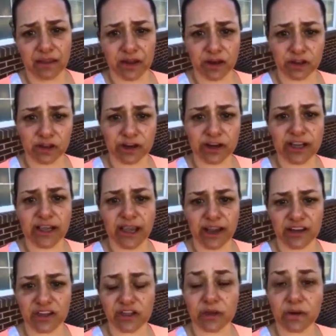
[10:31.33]
They're learning
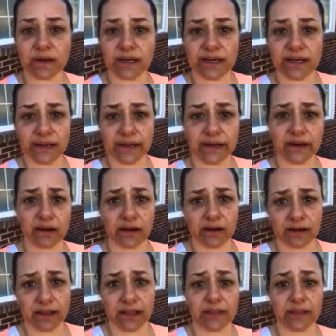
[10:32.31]
how to do it in here,